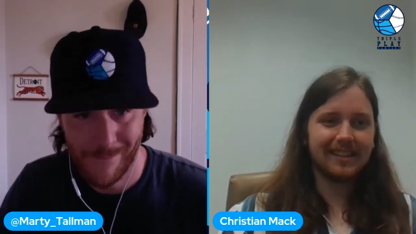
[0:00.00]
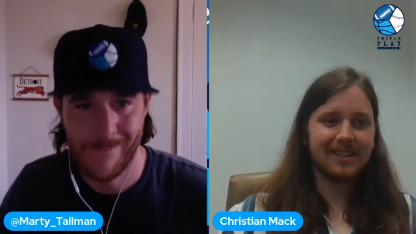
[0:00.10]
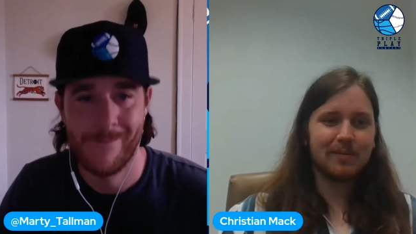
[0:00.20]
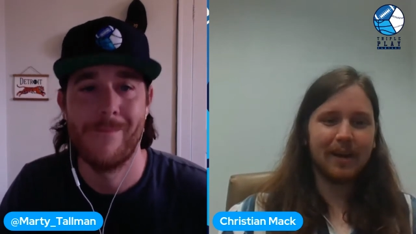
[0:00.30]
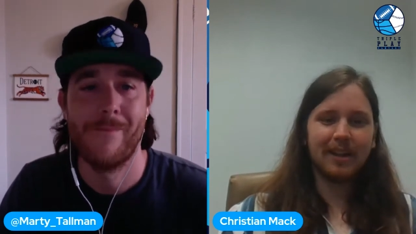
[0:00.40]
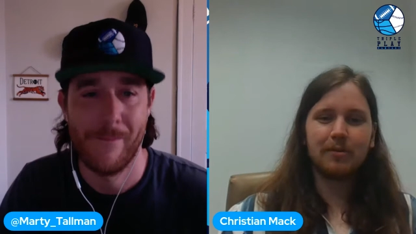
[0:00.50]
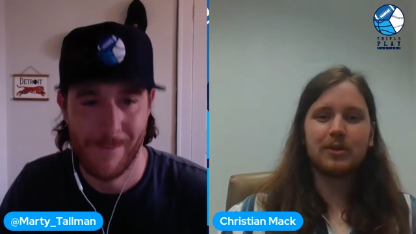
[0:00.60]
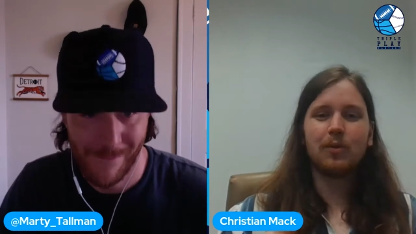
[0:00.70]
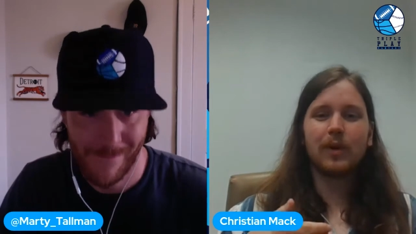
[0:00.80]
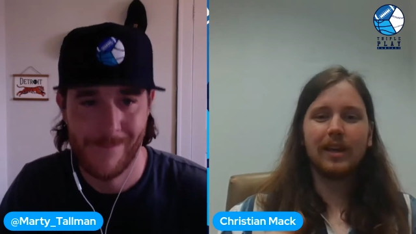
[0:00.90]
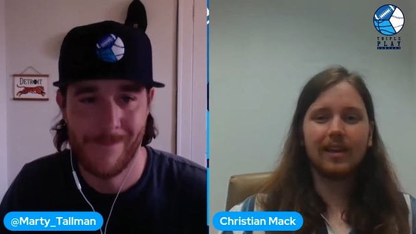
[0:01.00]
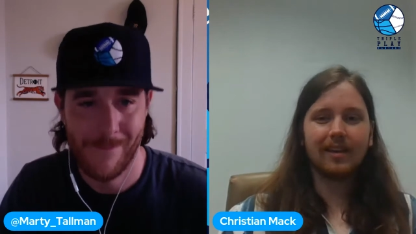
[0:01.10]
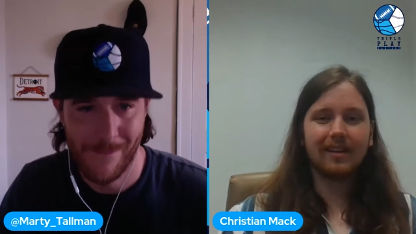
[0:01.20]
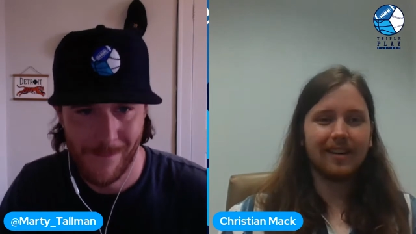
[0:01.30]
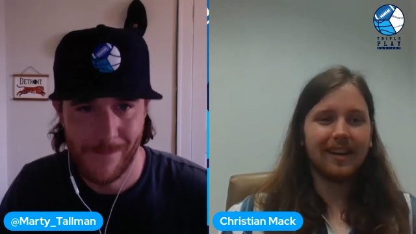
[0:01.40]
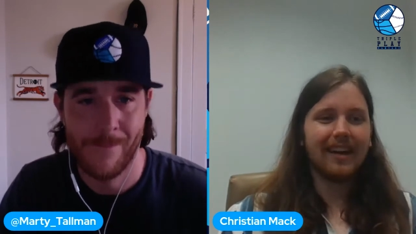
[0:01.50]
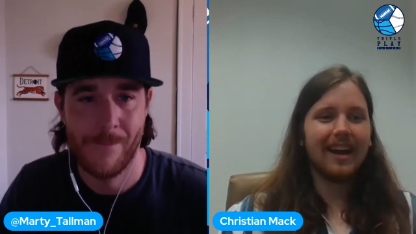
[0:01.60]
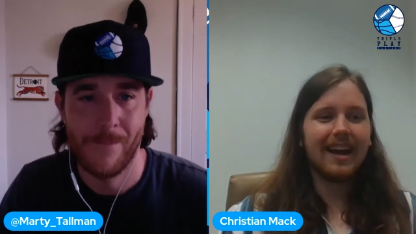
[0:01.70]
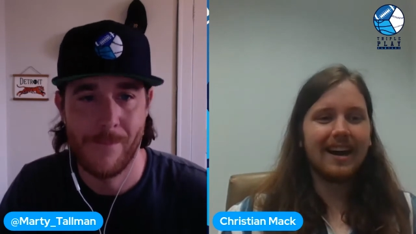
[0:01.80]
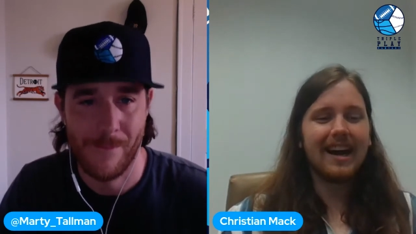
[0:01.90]
Speaker 1: Smyly was a win
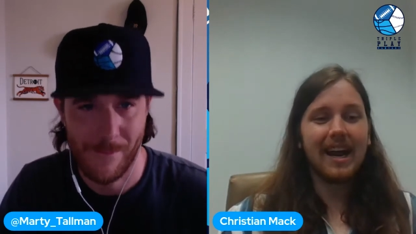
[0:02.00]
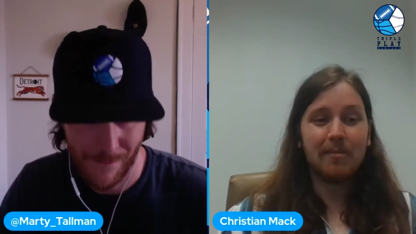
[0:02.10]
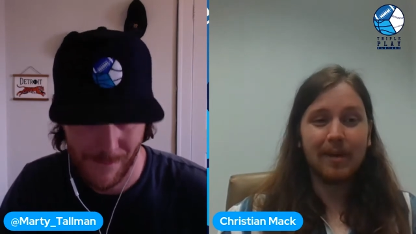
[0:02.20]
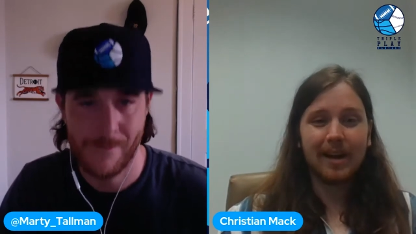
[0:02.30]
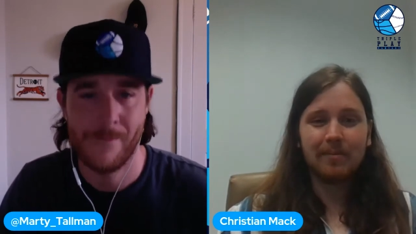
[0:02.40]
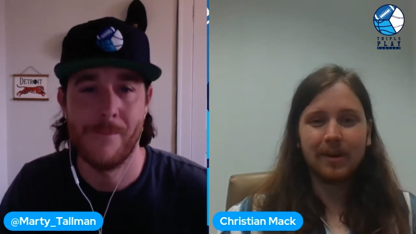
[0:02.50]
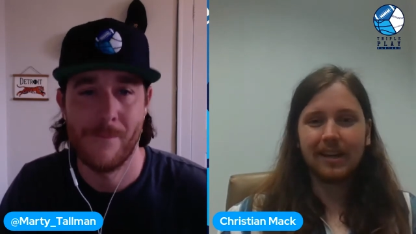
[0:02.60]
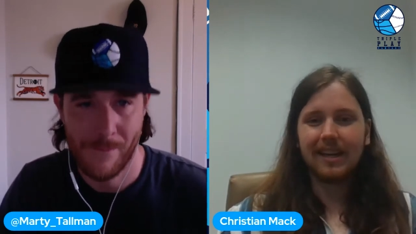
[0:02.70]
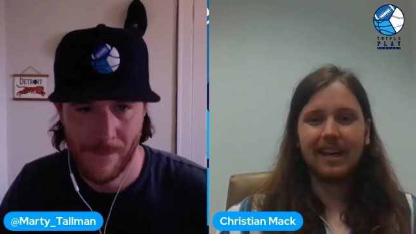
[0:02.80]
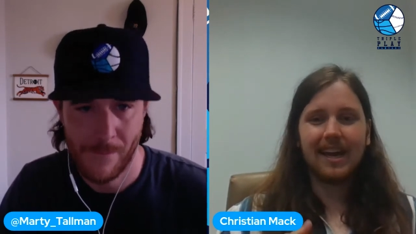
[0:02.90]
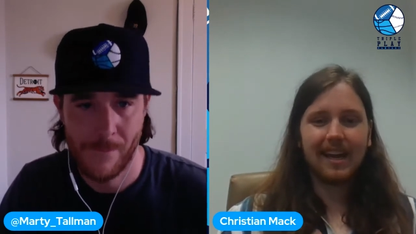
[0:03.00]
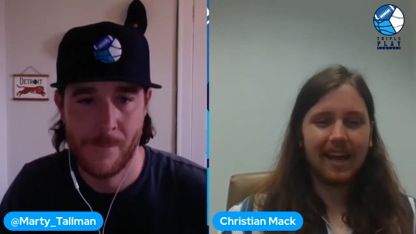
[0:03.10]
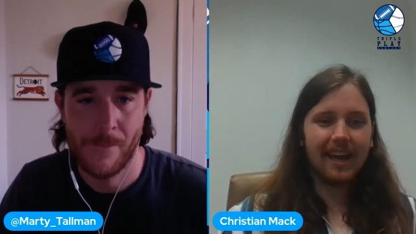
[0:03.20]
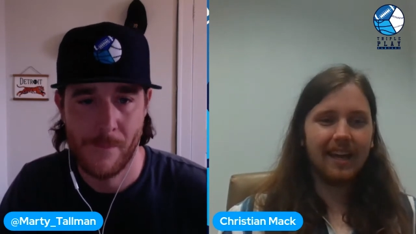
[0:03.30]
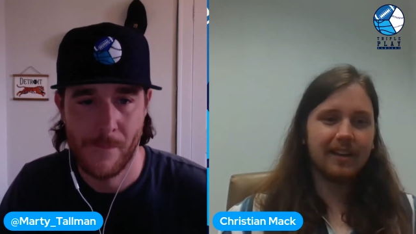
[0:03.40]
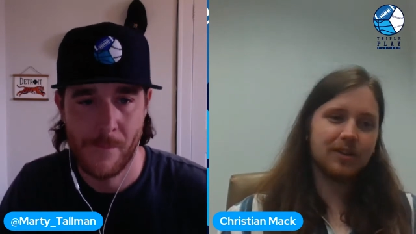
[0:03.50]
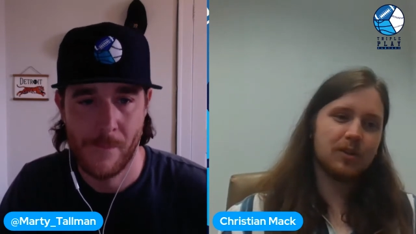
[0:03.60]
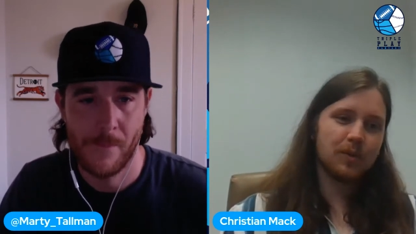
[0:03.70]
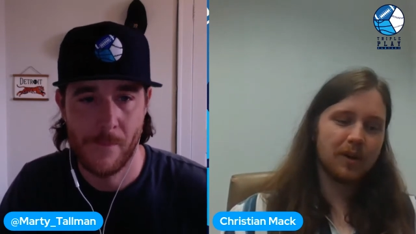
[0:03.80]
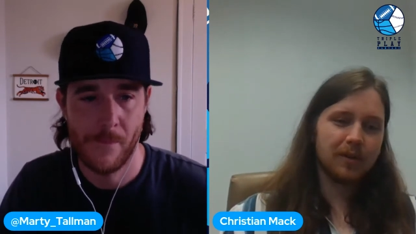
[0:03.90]
uh, mm-hmm. in my book. He had eight Ks,
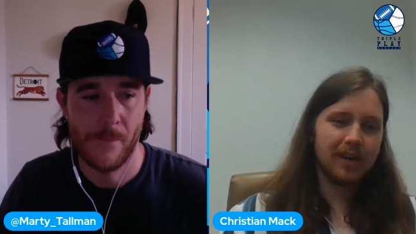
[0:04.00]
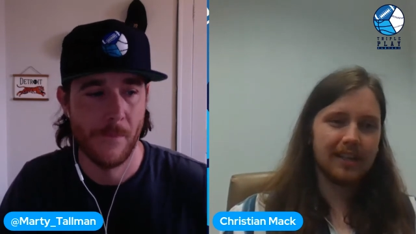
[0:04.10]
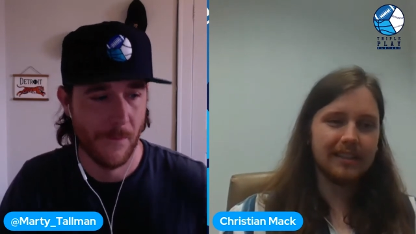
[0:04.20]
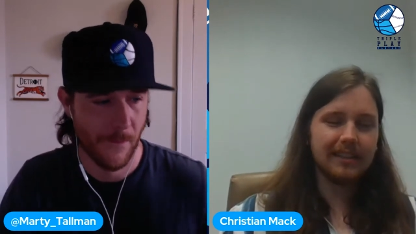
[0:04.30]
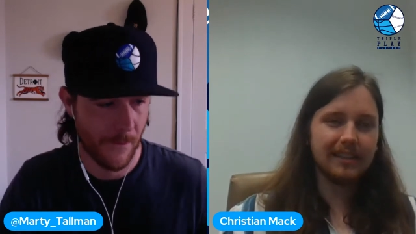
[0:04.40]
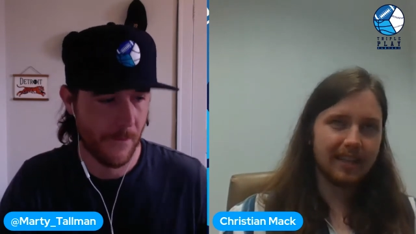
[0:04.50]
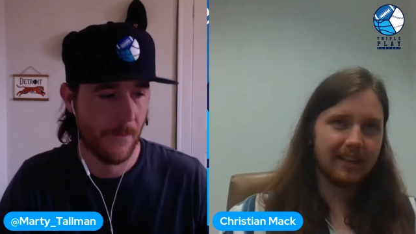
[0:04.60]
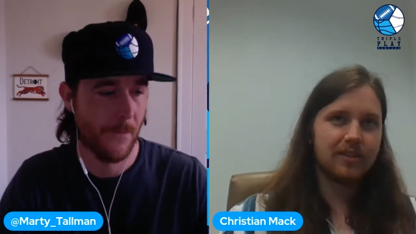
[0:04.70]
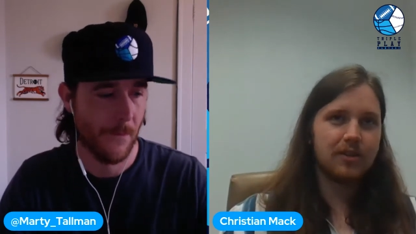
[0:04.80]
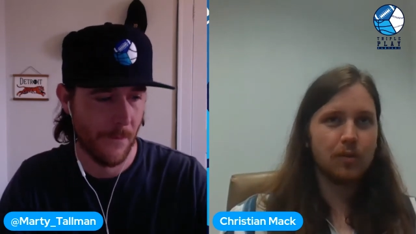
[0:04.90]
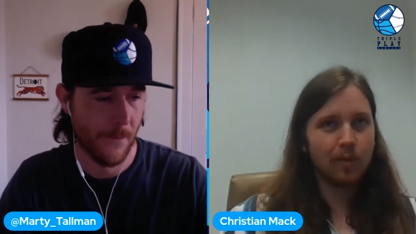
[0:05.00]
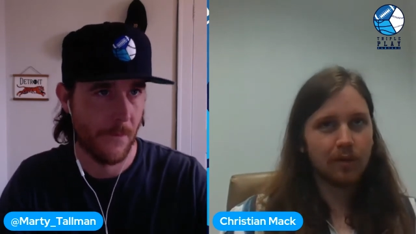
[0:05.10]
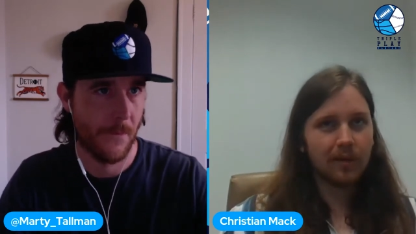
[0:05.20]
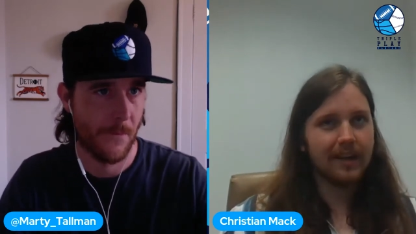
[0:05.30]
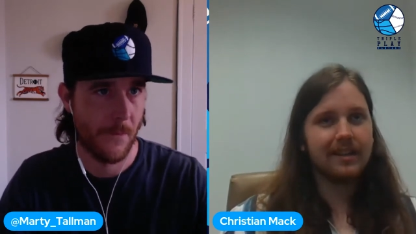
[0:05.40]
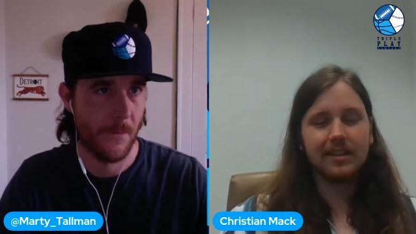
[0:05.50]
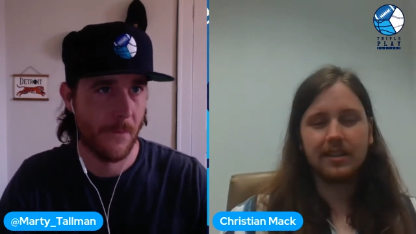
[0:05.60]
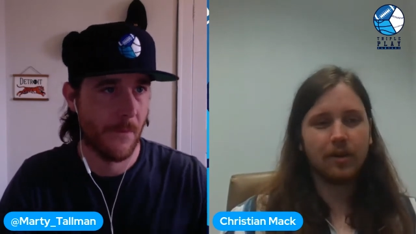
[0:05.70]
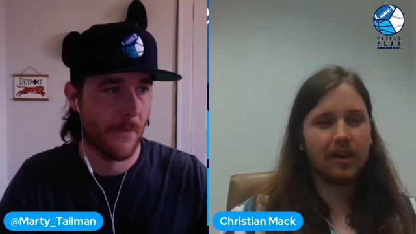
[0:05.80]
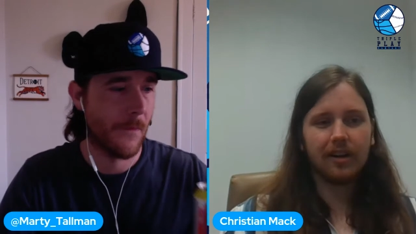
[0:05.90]
two earned runs. He had two more runs.
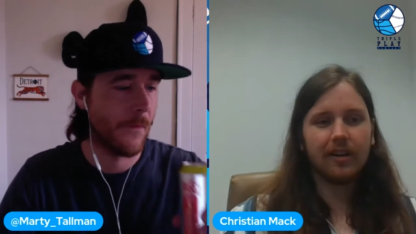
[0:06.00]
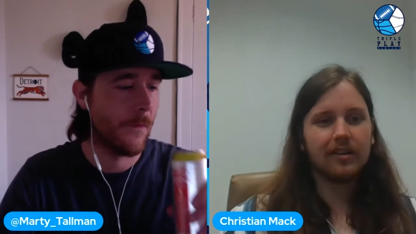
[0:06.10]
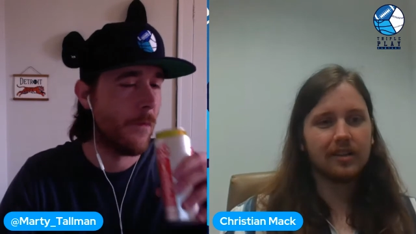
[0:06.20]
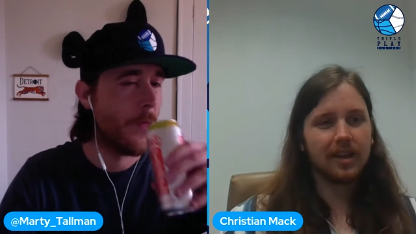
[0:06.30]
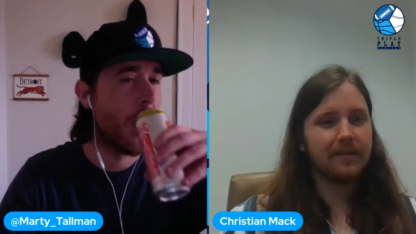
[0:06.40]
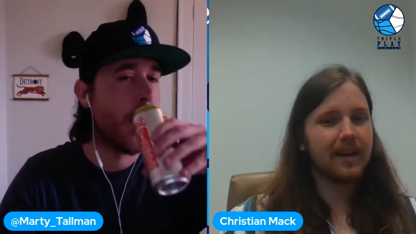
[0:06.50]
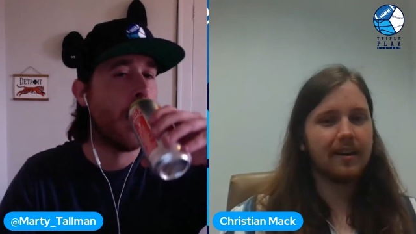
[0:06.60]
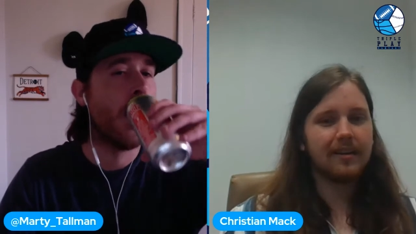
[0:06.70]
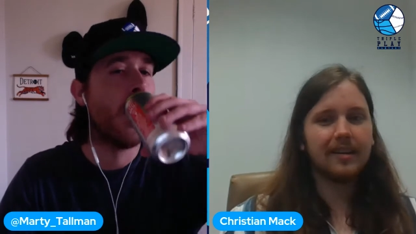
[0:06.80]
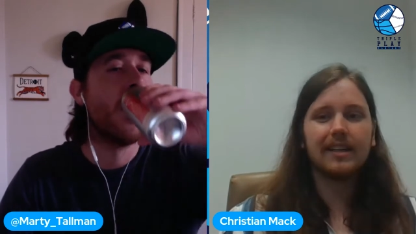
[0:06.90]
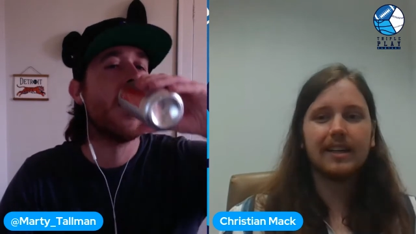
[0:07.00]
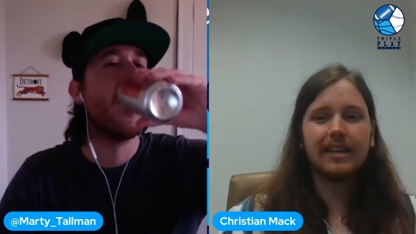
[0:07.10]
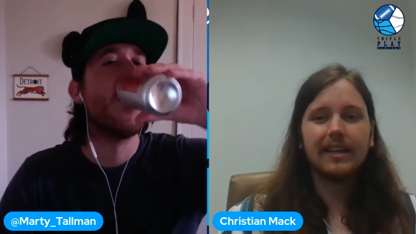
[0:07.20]
They were unearned off an error.